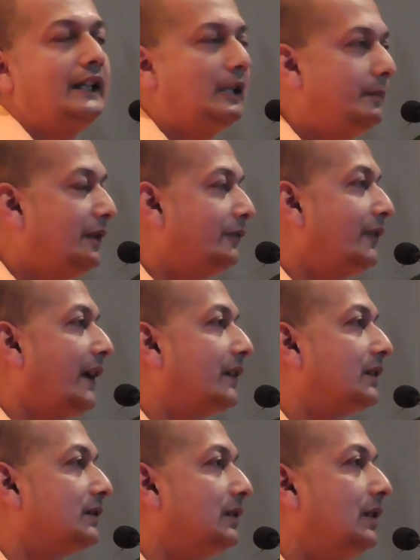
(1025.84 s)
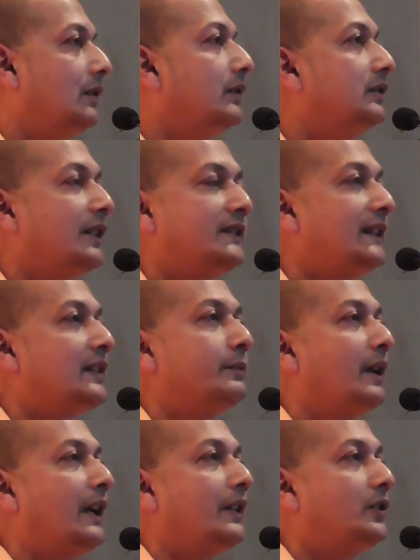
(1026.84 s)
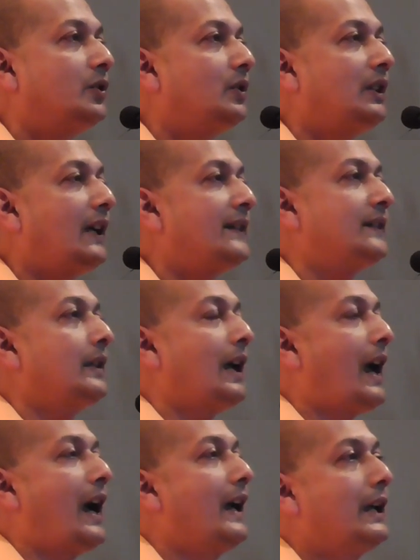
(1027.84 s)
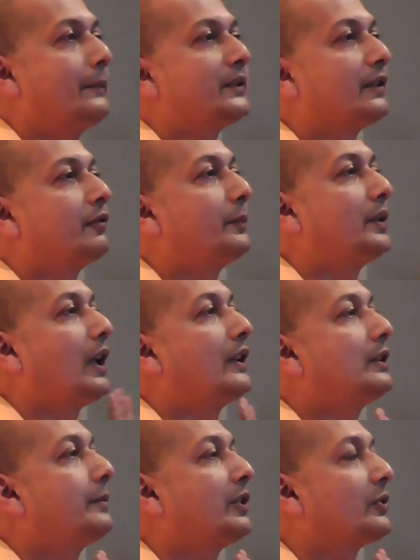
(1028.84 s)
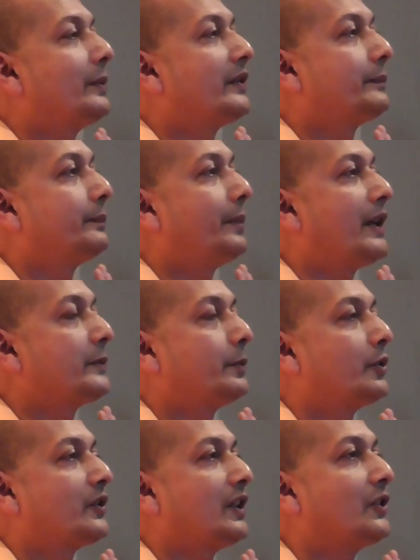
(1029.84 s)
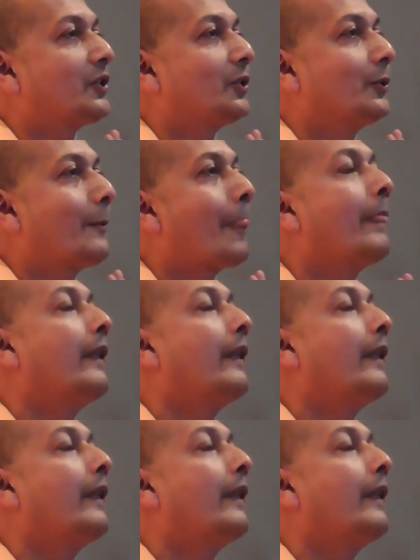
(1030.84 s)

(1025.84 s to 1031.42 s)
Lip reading: It will be a fact. Just as today I say, I am Sarvapriyananda because my passport says so,